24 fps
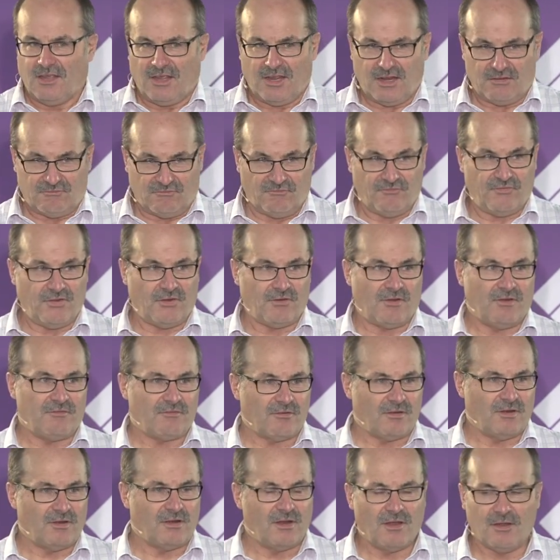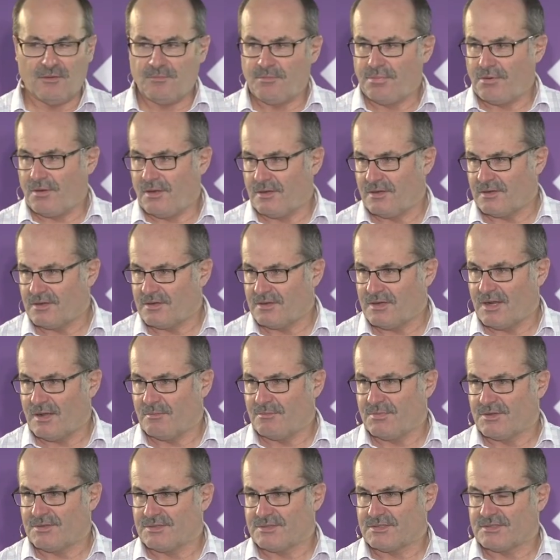at very, very low predator
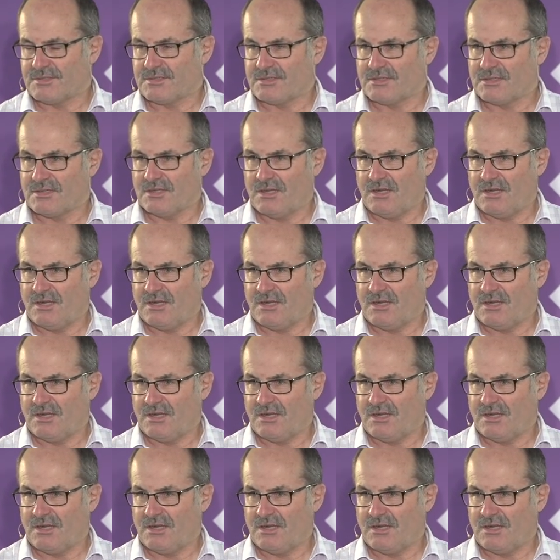numbers.